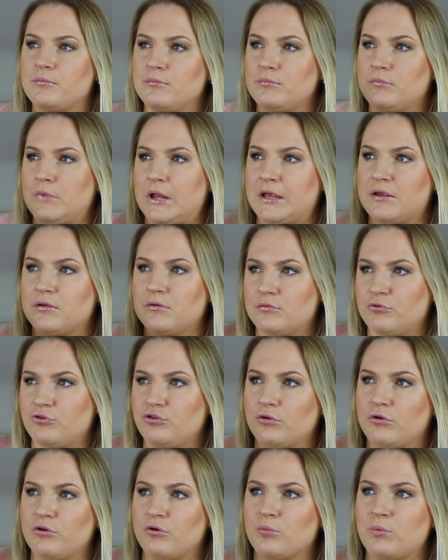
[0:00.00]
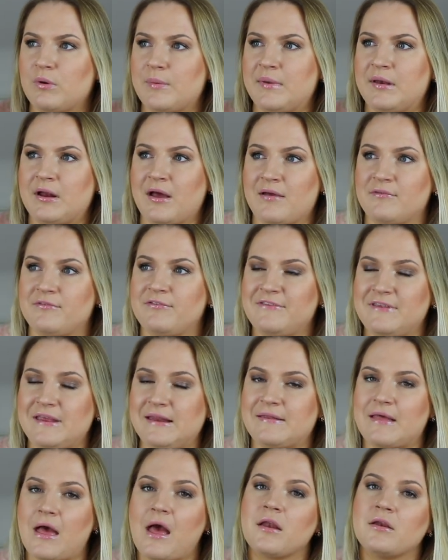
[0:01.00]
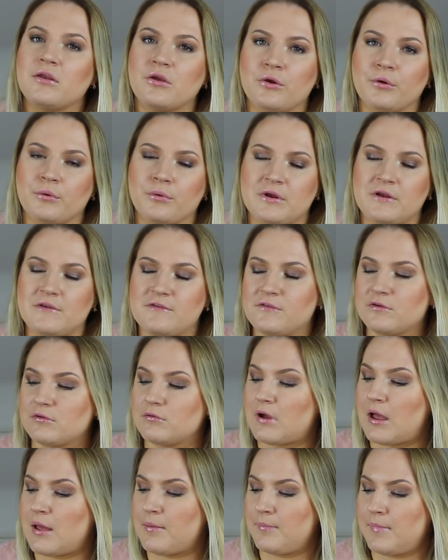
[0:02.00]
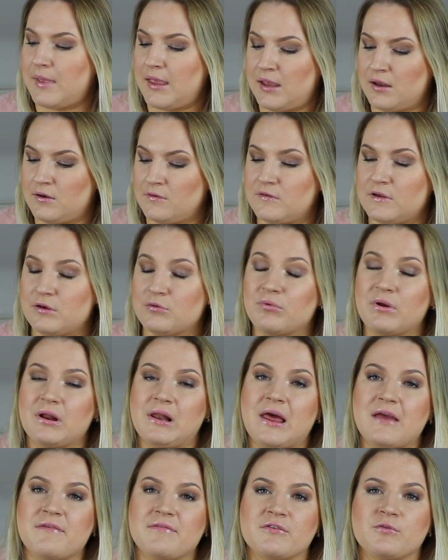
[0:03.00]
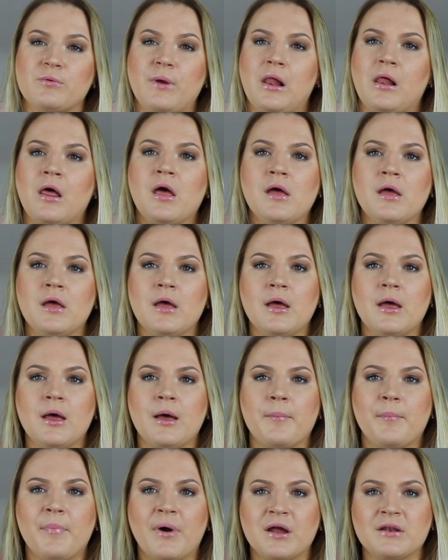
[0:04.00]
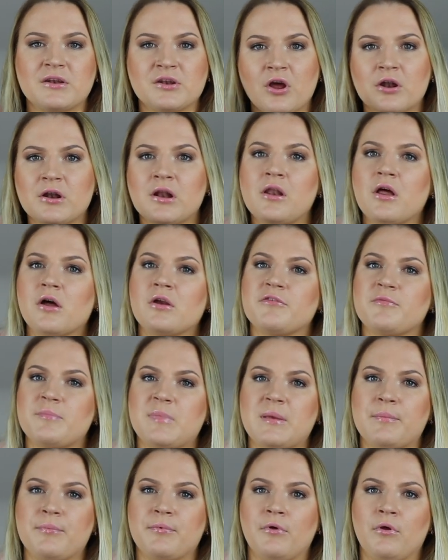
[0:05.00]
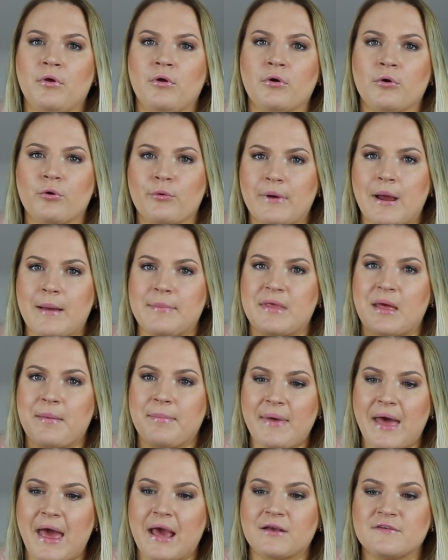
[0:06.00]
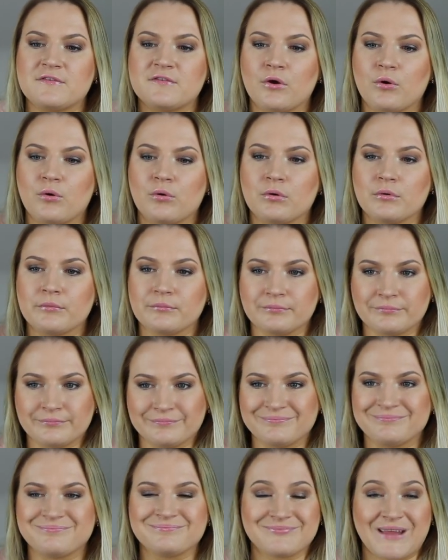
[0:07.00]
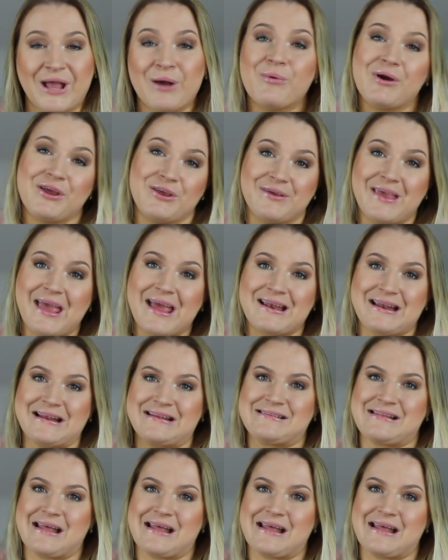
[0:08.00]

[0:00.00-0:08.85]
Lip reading: like shorter women. I have seen that, you know, on Instagram and in real life as well. But not a lot of people grab that bag. So what you get is